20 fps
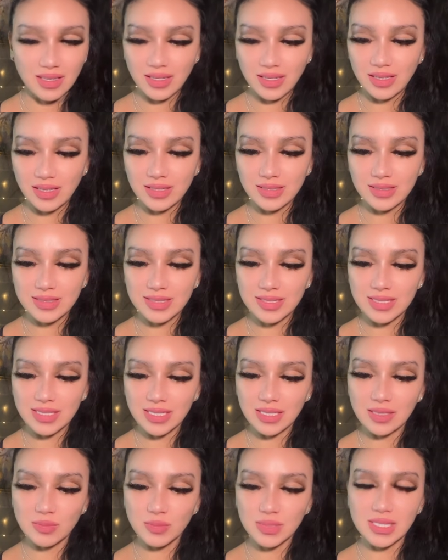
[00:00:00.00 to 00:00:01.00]
It
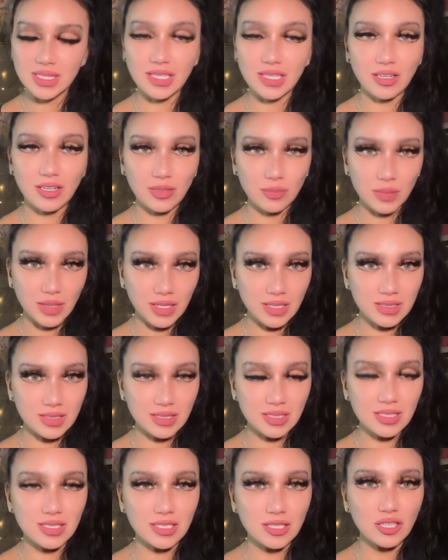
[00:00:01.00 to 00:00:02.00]
seems thinner because
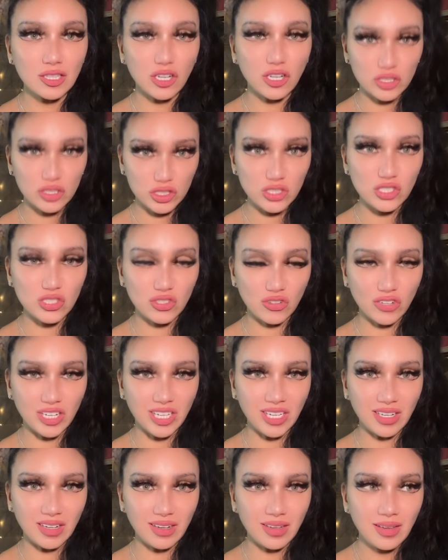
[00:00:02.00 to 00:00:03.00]
it's a larger
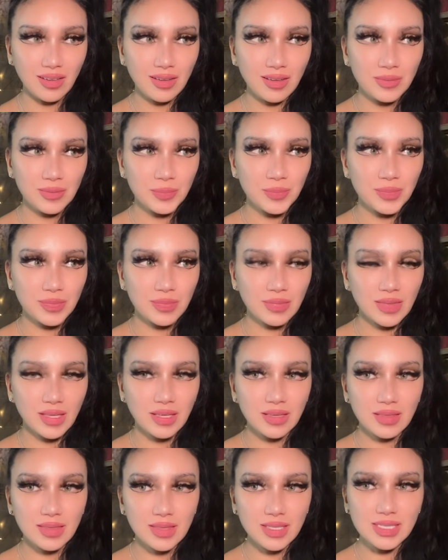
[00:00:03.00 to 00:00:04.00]
screen.
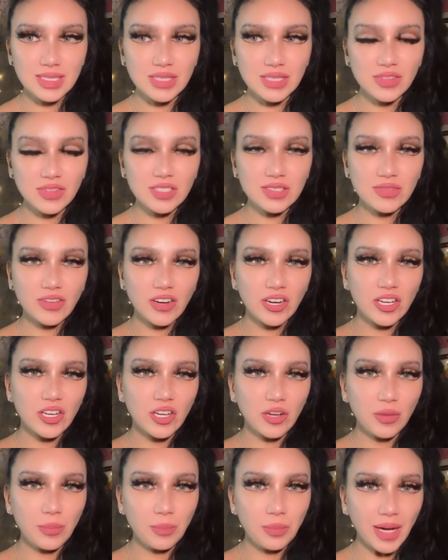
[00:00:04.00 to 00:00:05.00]
This feels very
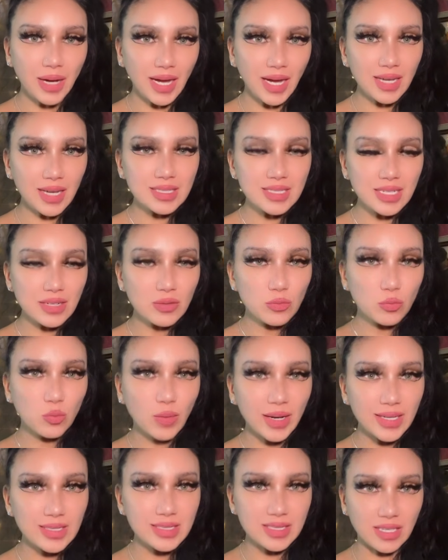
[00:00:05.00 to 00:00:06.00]
compact and
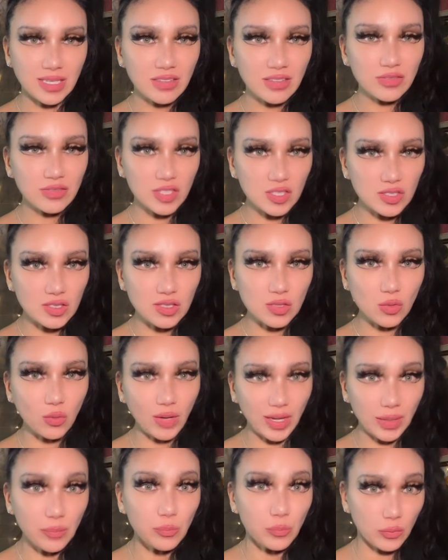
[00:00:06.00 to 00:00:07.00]
weighty. It feels
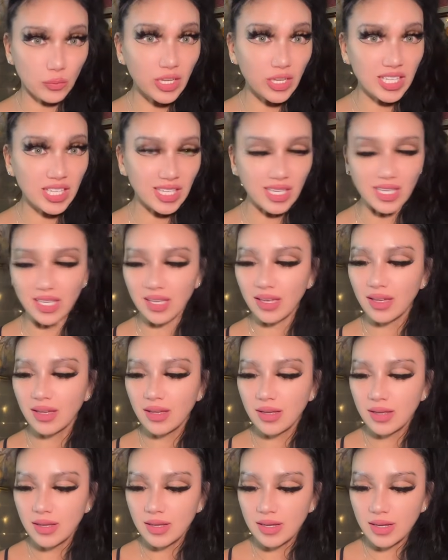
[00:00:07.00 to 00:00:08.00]
quite bricky.
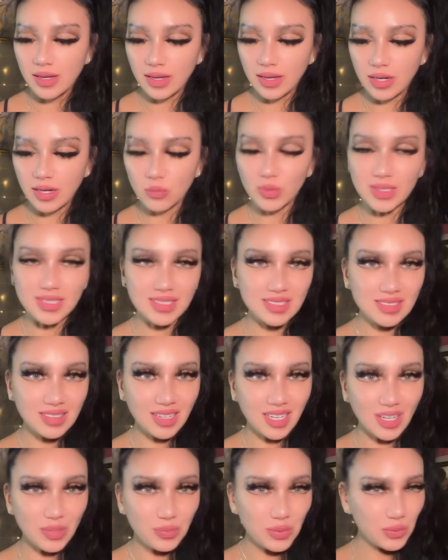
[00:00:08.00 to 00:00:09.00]
And I wasn't
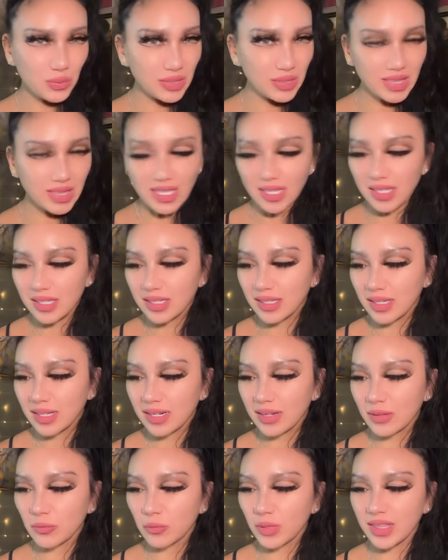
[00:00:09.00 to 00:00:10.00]
happy with that.
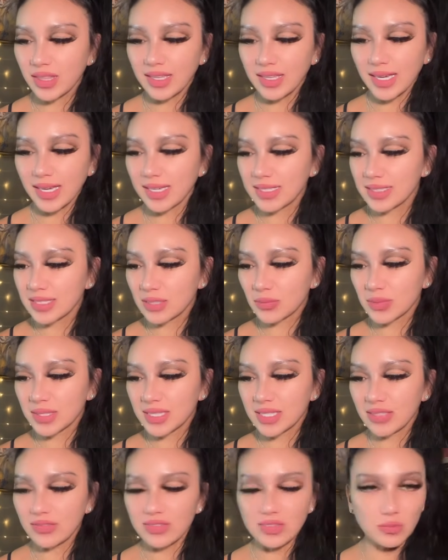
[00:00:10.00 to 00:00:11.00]
And with the case, it was
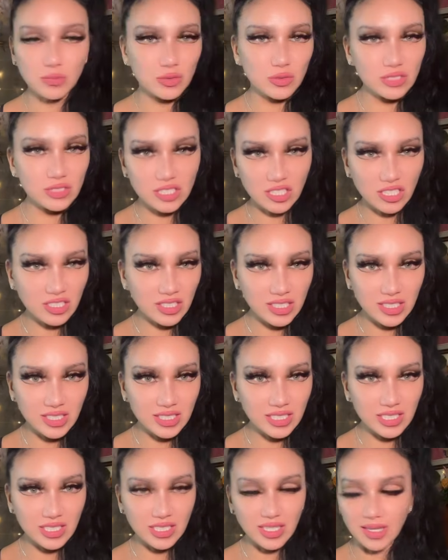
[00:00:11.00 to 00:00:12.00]
even more
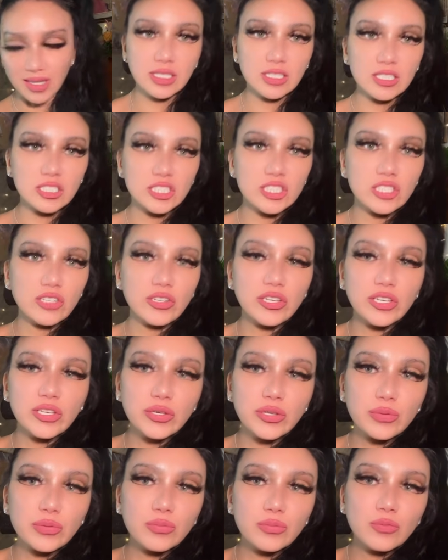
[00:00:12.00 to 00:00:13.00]
chunkier. I'll show
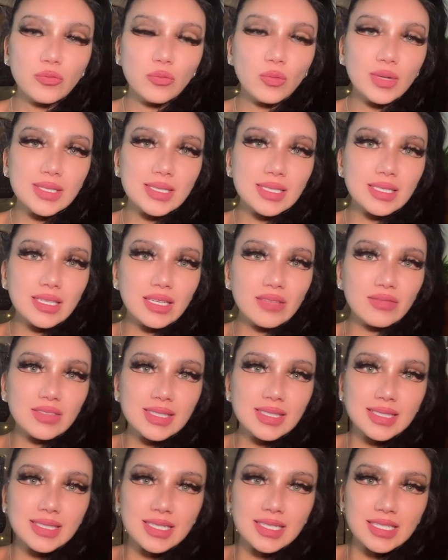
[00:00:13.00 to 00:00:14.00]
you. It wasn't even
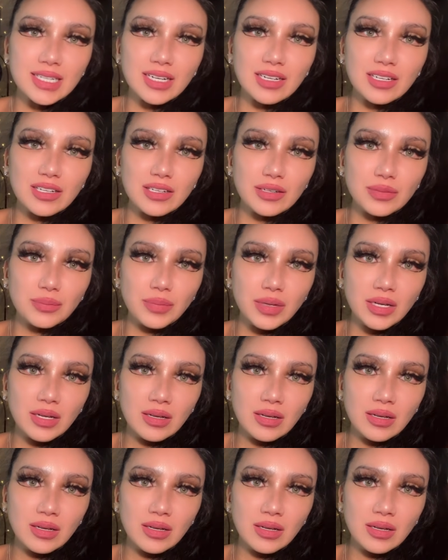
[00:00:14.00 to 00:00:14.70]
set up.